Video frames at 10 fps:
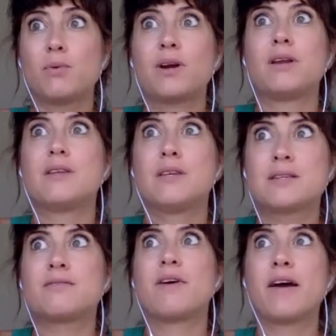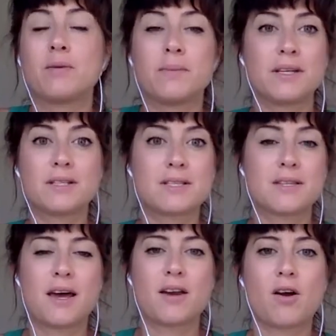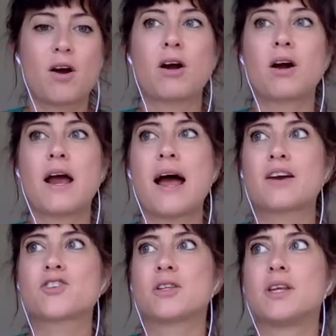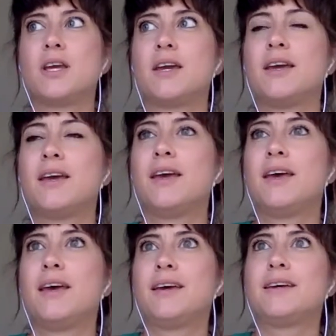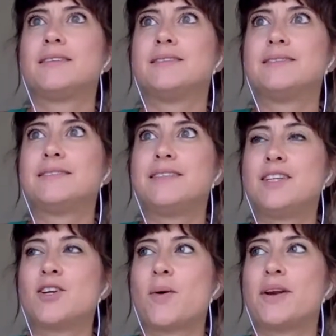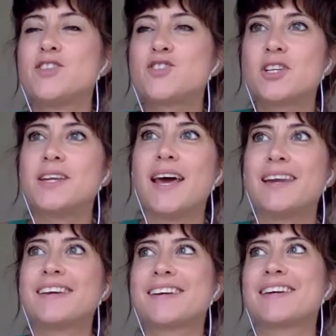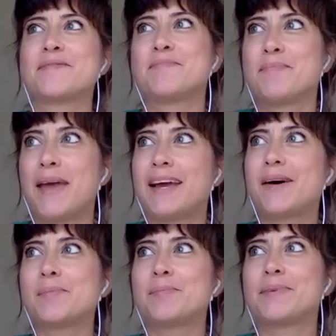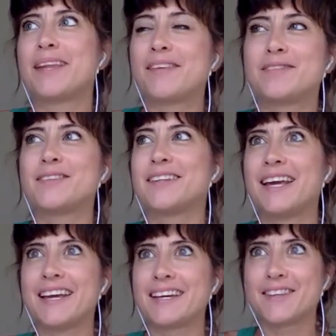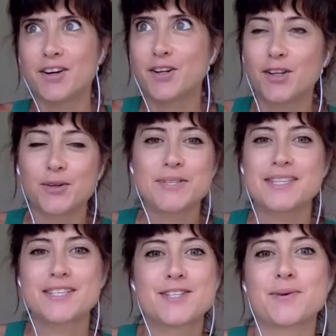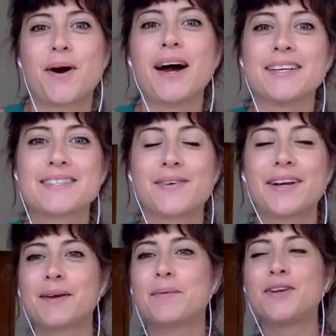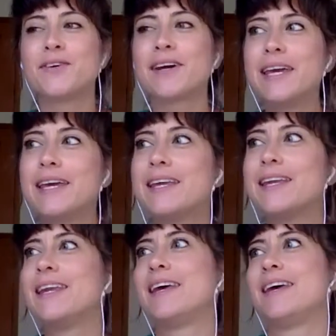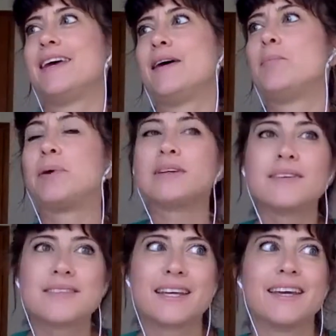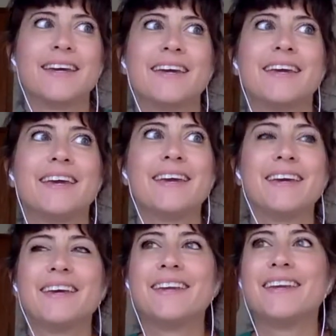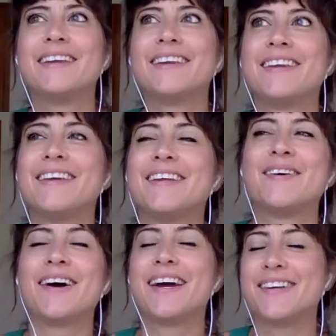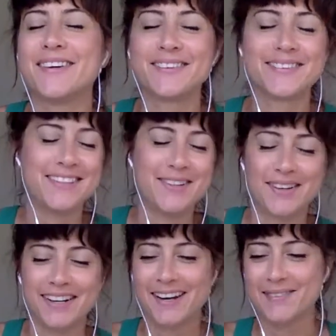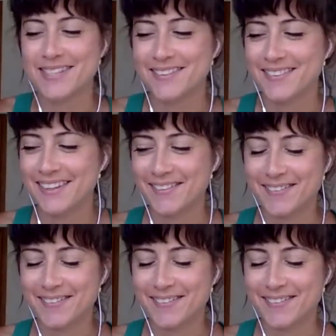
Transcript: in these environments that are actually, you know, on a genetic makeup level, like the closest to us, right? Like when you're in a building in, you know, I know New York, I was living there